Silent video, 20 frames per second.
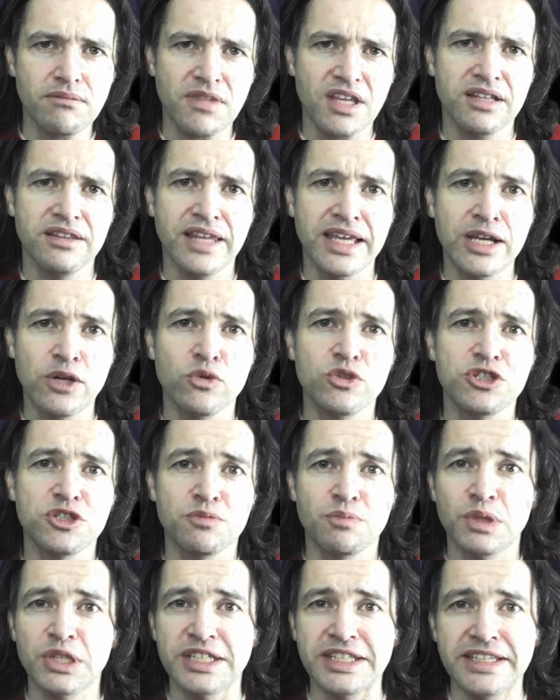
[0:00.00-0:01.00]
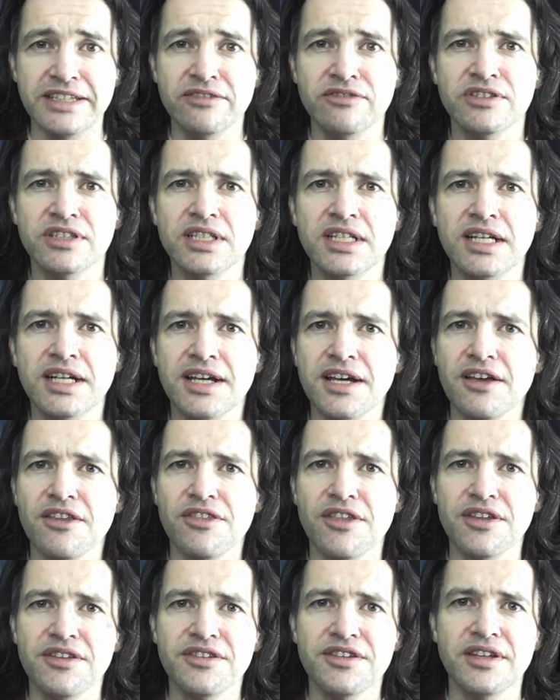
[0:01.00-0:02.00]
Linguists believe
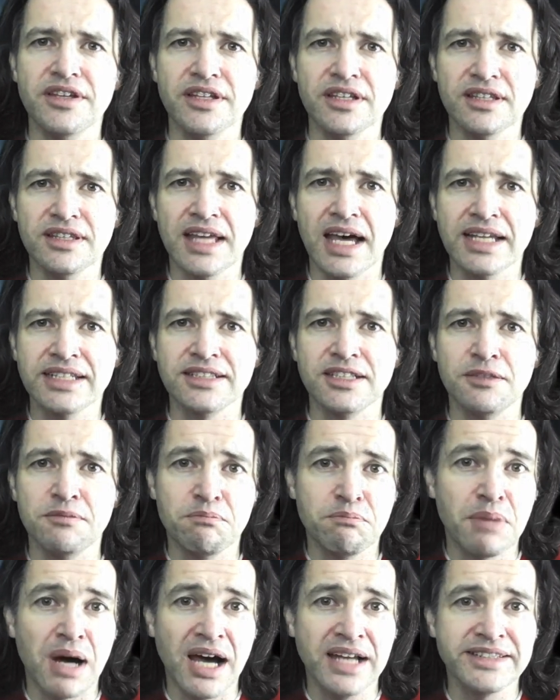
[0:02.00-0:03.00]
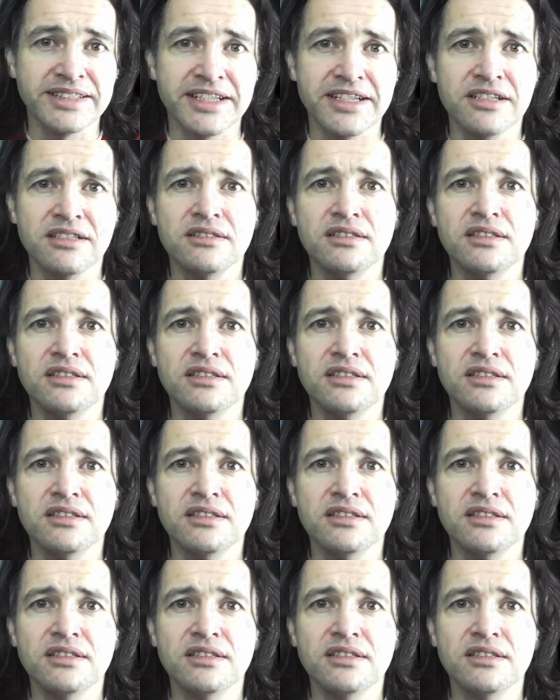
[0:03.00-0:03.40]
that the Latin pater